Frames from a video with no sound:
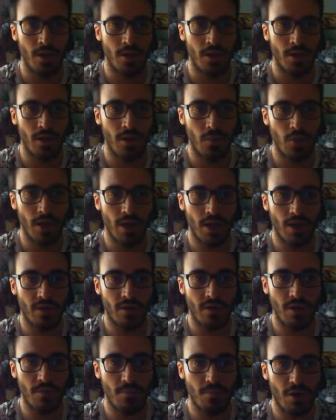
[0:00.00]
Then we got
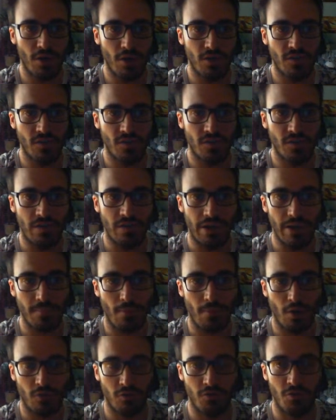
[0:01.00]
the Marincess Link
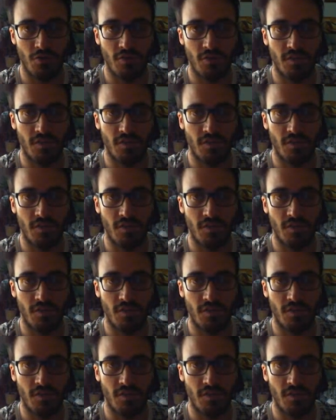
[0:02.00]
monsters.